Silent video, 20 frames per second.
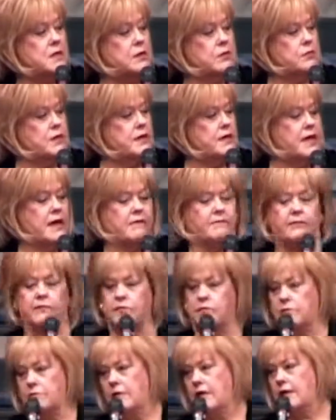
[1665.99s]
we never
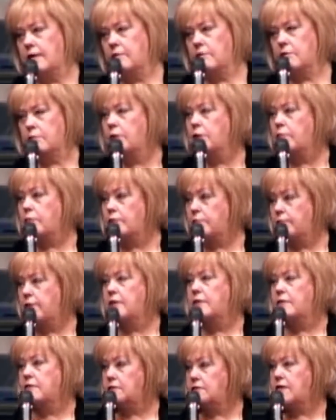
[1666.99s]
dreamed we would be
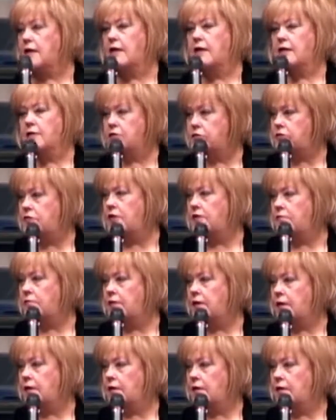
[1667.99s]
this age, did
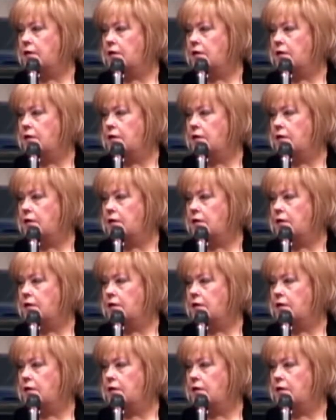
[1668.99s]
we?